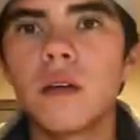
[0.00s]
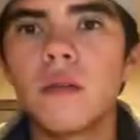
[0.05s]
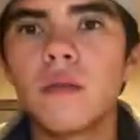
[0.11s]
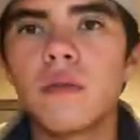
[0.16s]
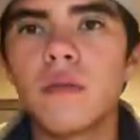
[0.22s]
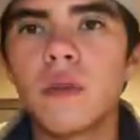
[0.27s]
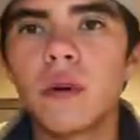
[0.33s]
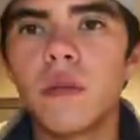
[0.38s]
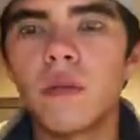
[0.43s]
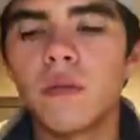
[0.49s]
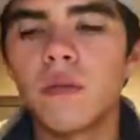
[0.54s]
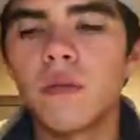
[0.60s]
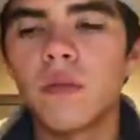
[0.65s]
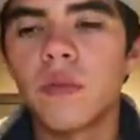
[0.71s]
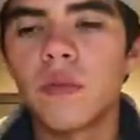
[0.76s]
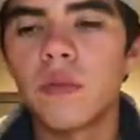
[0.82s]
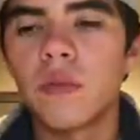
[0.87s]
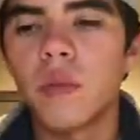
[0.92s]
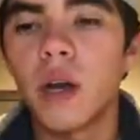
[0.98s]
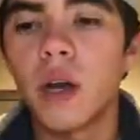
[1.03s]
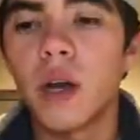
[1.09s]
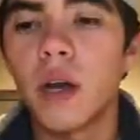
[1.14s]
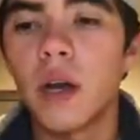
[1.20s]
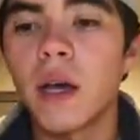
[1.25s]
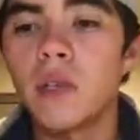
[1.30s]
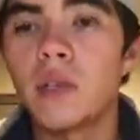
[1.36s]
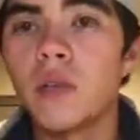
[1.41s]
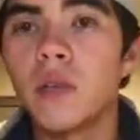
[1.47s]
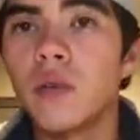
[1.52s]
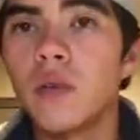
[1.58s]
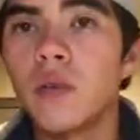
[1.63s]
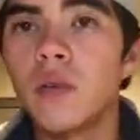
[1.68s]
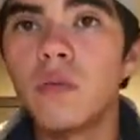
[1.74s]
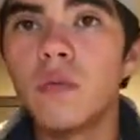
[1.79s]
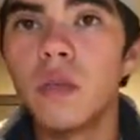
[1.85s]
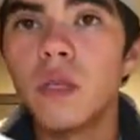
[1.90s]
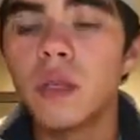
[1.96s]
from what I
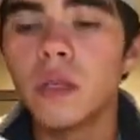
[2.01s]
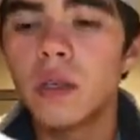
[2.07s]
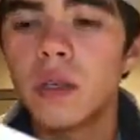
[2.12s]
assumed.